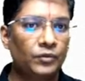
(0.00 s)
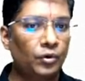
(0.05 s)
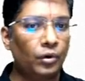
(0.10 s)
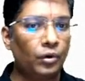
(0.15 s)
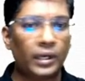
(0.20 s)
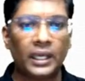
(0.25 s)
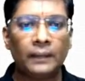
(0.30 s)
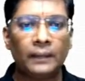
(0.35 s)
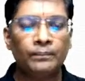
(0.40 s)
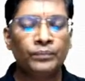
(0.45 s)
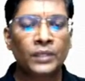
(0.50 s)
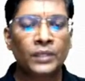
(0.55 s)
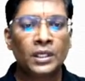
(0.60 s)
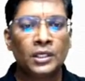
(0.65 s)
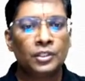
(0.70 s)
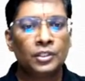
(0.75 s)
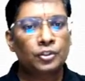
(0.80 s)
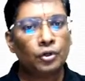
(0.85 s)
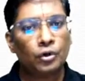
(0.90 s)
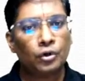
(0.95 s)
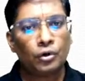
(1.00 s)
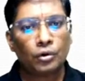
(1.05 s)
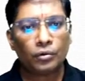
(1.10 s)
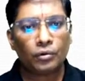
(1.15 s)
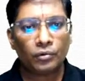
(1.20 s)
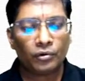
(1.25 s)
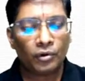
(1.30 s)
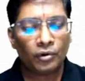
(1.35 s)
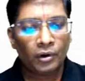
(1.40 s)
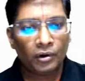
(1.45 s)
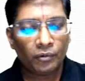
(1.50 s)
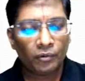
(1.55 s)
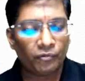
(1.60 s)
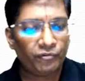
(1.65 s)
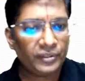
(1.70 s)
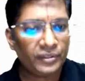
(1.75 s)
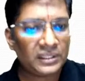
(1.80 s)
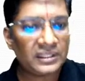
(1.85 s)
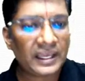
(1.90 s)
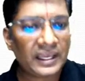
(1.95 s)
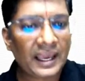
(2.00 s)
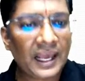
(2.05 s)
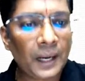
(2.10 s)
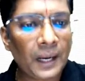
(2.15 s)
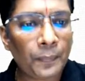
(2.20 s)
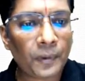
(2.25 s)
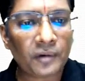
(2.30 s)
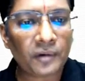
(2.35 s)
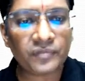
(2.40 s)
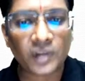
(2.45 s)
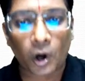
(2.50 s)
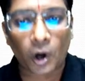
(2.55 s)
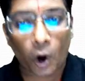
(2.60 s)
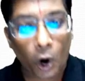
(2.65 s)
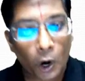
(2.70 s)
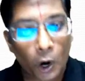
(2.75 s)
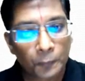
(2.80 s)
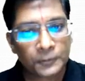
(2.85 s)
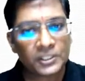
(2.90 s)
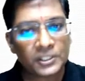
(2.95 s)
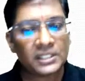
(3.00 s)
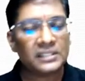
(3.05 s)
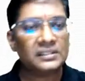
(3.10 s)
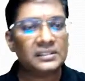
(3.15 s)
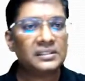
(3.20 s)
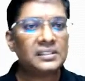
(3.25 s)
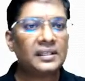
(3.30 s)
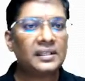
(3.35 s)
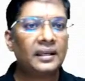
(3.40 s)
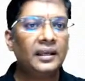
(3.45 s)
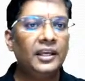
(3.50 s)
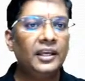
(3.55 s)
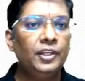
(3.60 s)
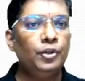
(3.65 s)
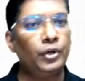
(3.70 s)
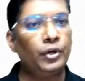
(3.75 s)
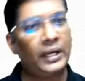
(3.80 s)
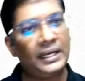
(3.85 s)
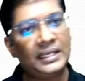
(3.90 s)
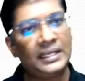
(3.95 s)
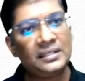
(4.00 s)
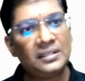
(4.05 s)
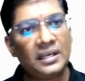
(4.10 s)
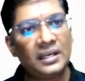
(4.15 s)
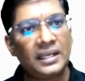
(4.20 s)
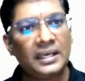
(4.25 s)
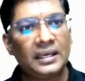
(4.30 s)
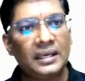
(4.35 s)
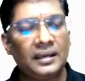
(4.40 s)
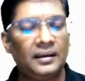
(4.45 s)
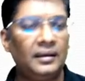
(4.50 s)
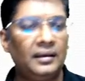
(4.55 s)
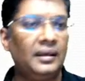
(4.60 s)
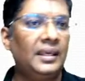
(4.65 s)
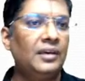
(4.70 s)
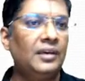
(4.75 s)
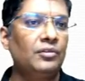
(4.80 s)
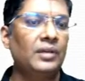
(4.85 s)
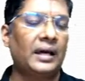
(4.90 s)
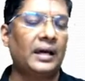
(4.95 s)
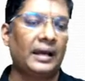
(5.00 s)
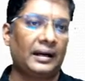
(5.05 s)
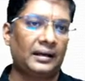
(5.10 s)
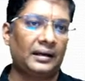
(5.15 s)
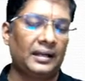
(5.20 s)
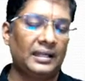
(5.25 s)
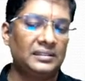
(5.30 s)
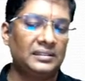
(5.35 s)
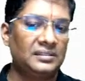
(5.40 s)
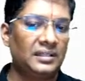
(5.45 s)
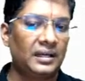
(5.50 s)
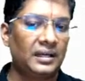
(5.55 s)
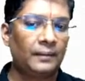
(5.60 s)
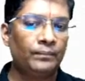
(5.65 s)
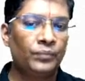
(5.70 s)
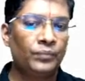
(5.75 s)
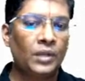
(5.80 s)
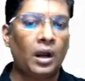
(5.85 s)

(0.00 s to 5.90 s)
Okay, so with the help of the options you can easily give the correct answer,